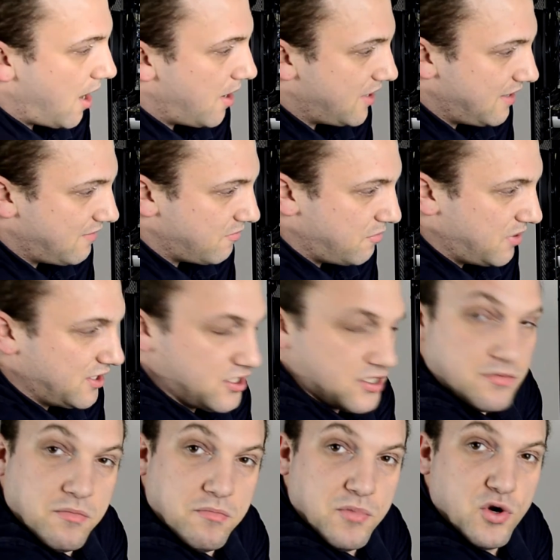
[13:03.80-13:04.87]
even be
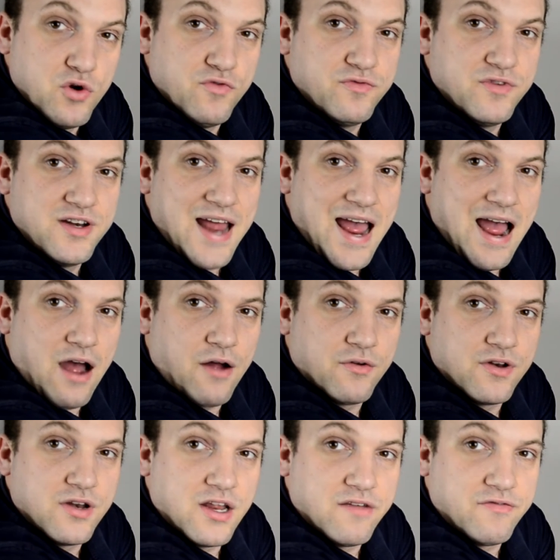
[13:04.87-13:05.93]
just moved down
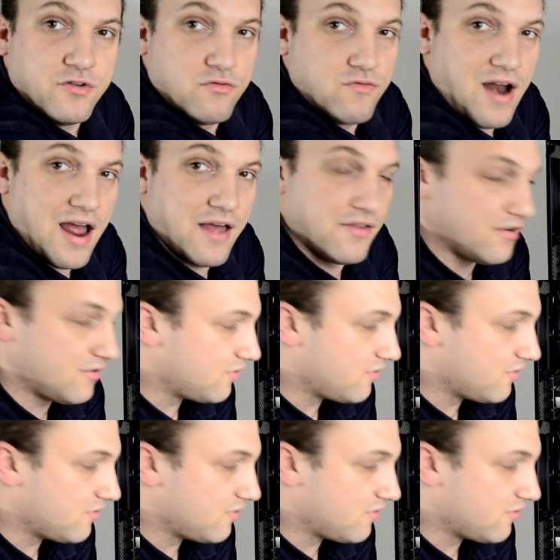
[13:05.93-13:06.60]
if you'd rather.